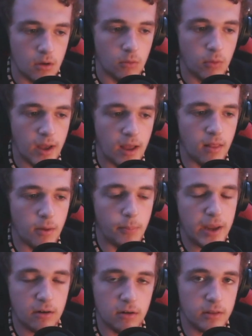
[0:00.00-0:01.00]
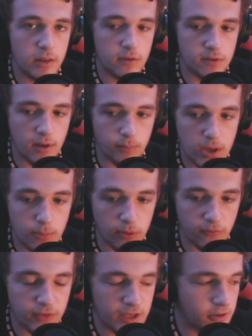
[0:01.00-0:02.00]
Well, apparently some people
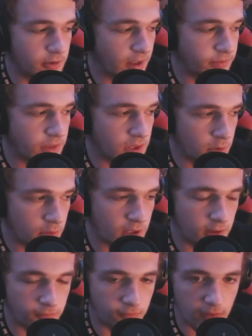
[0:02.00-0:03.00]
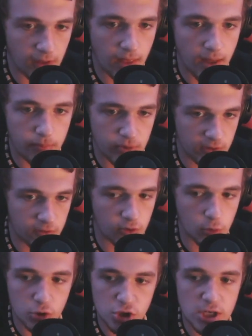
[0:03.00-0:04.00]
figured out that you could fill up this
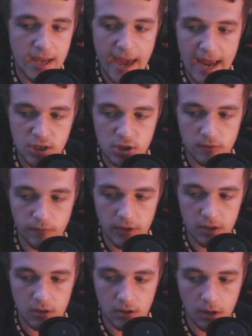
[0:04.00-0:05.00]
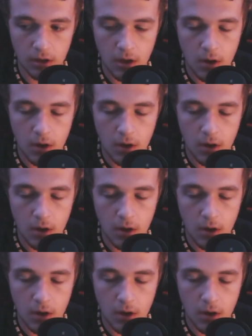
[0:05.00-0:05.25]
squishy action figure